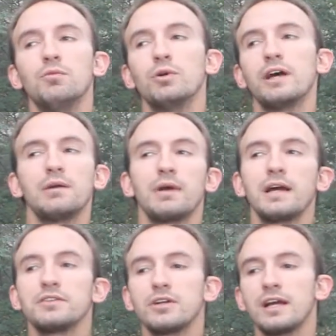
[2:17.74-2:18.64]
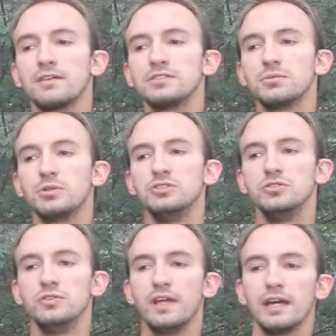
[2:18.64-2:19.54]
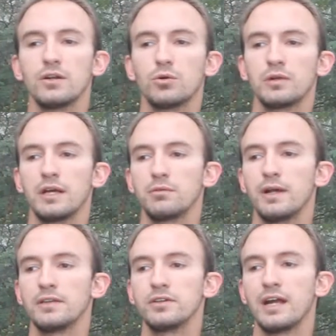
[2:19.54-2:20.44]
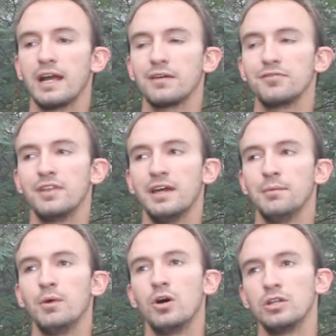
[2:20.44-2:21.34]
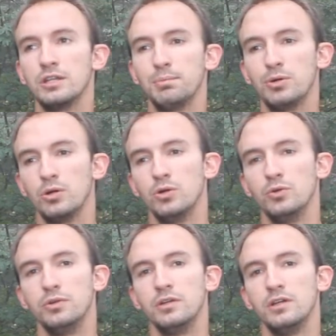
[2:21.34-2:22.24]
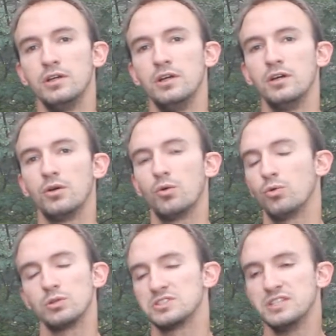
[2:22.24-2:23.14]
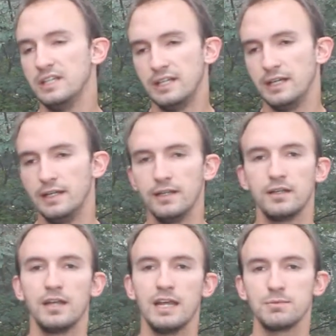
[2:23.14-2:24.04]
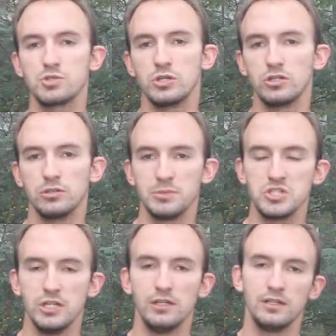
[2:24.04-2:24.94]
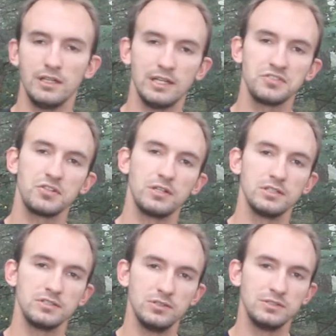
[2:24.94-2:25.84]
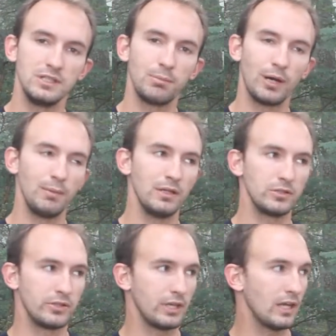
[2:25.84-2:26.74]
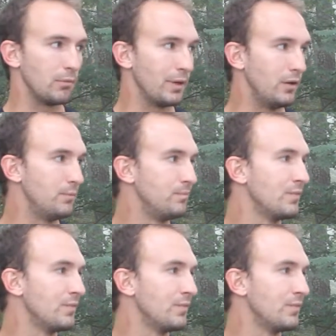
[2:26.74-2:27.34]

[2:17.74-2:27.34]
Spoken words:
would I rather have someone do that, or would I rather have them on the prone or seated hamstring curl machine? And the answer is using the barbell or the kettlebell.